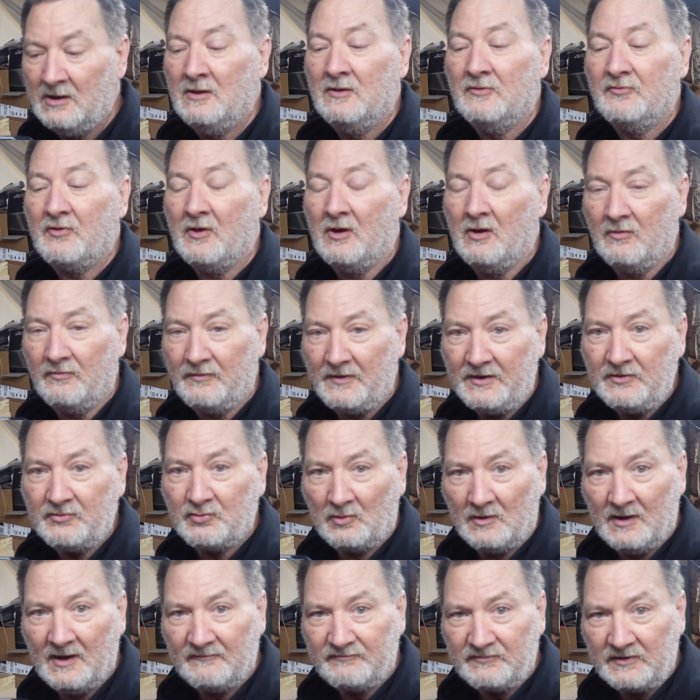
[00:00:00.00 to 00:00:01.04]
So these
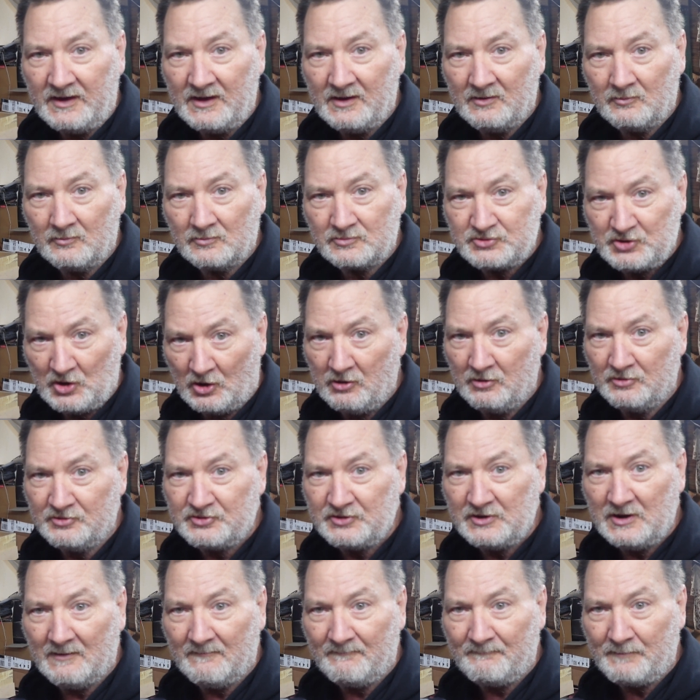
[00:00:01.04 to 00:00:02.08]
will have to get
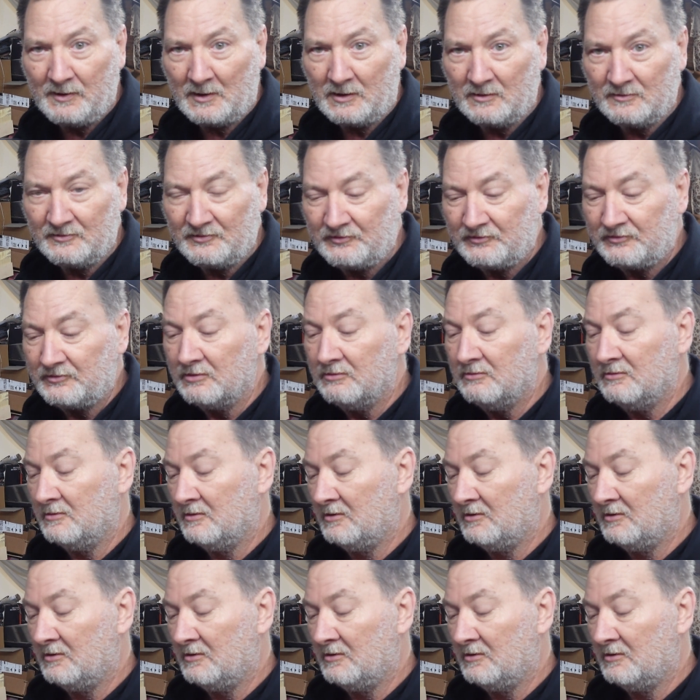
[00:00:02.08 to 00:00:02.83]
charged up first.